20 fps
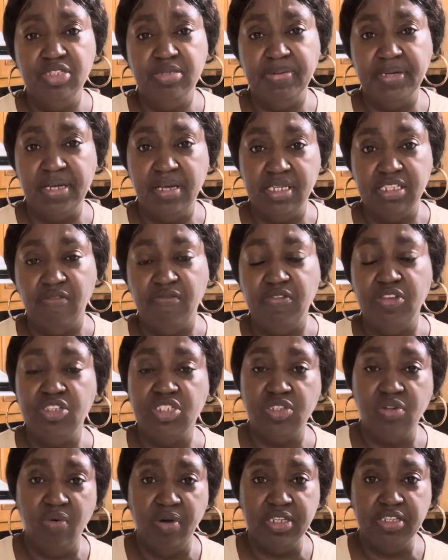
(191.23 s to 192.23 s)
Because if you
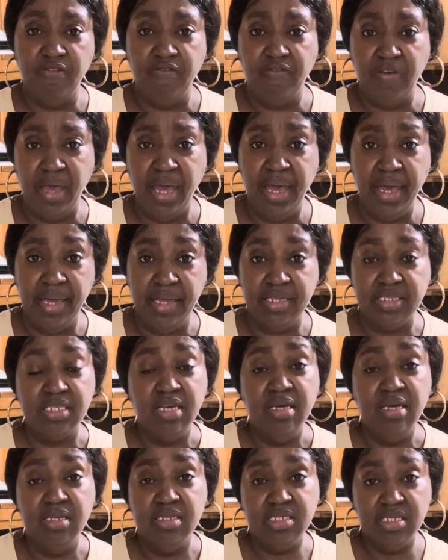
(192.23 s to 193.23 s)
start to fast,
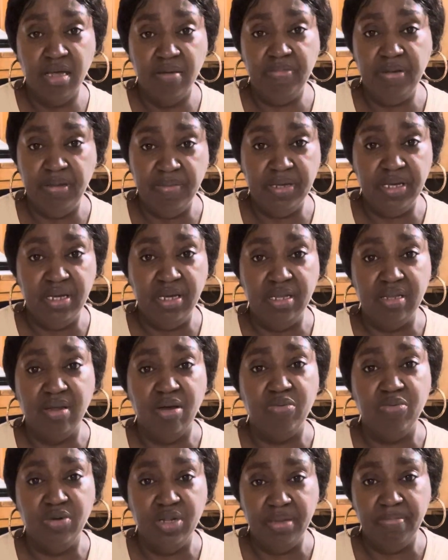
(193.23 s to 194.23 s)
some people get a
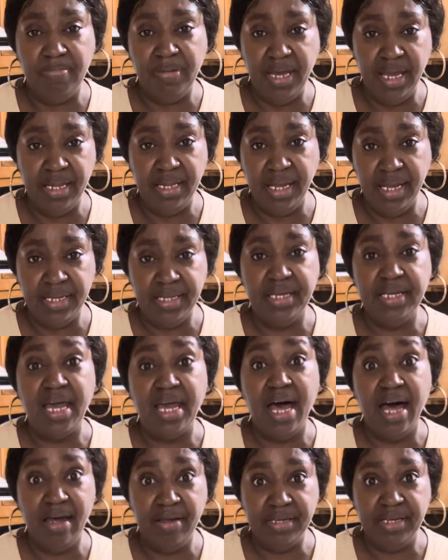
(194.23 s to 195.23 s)
really bad headache.
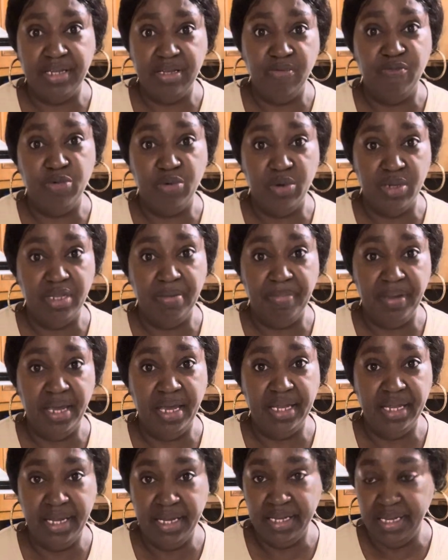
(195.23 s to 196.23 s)
I'll get a really
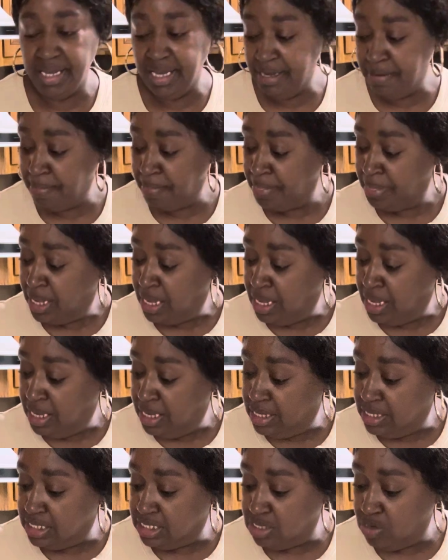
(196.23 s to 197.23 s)
bad headache.
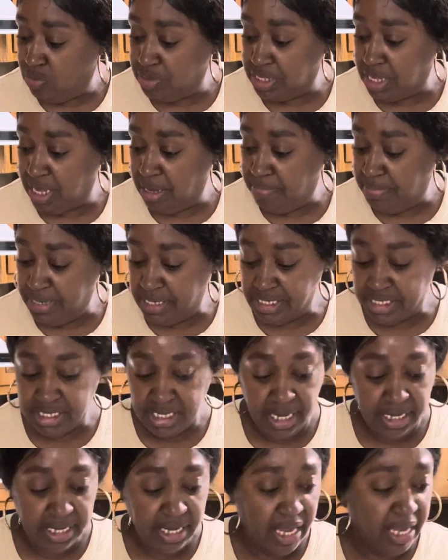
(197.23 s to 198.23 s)
So with that being
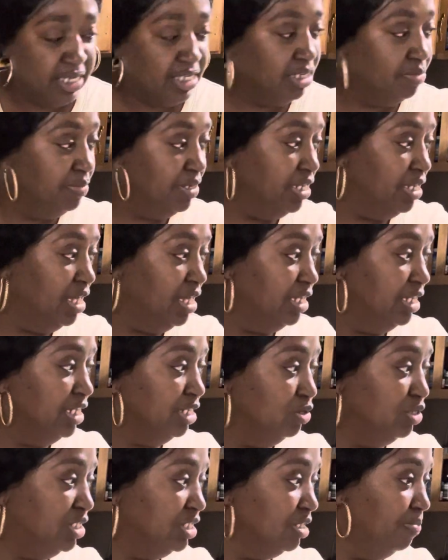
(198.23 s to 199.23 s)
said, guys, let me
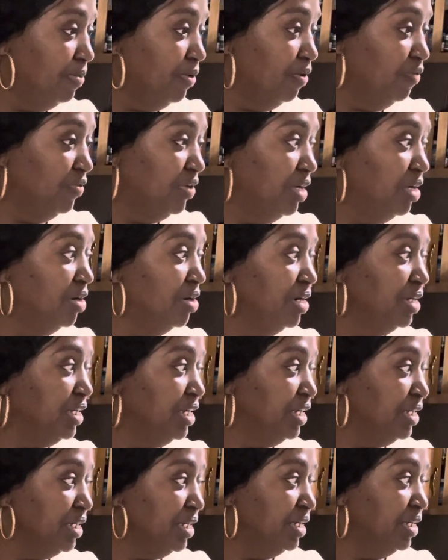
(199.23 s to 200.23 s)
zip over here and
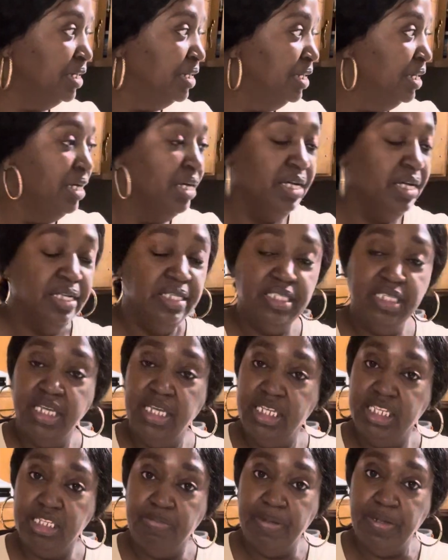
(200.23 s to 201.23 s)
get a
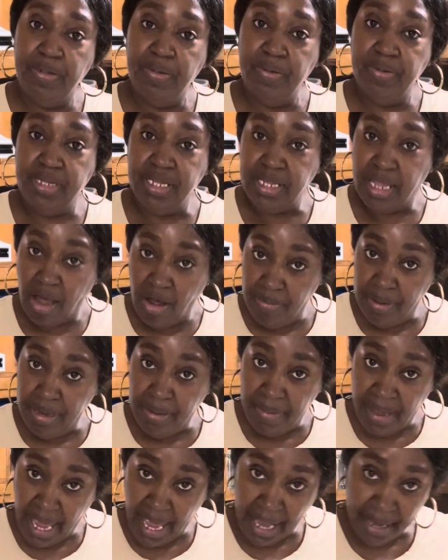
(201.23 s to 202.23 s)
teaspoon, and I'll be
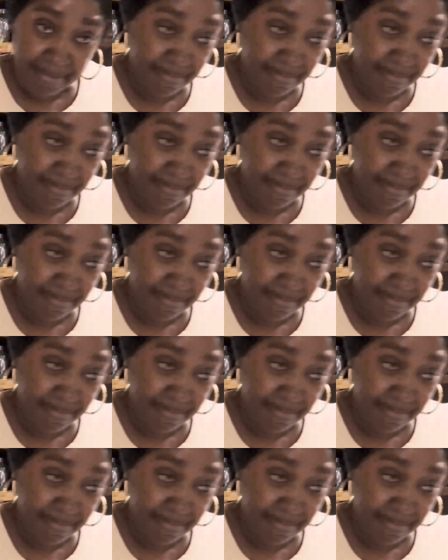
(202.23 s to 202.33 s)
back.